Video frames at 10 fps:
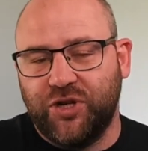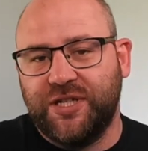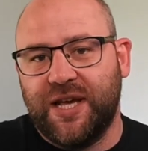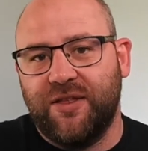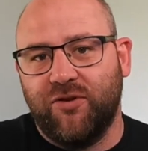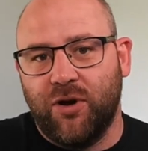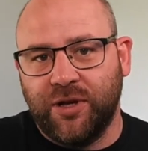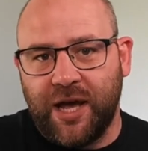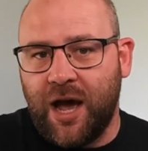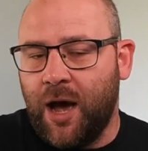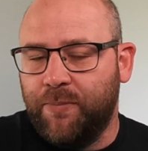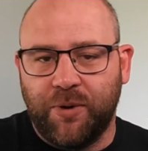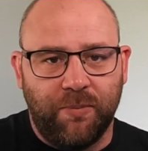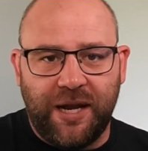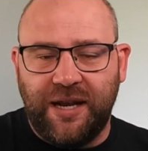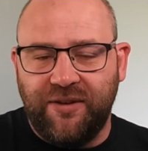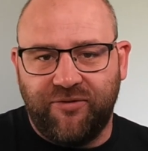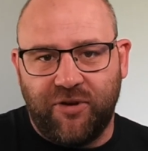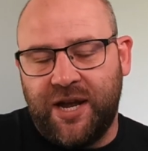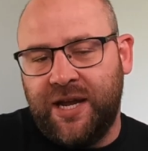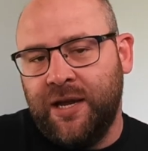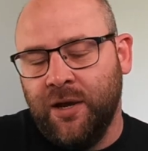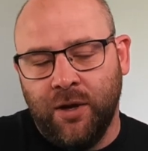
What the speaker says: together on GitHub, completely free,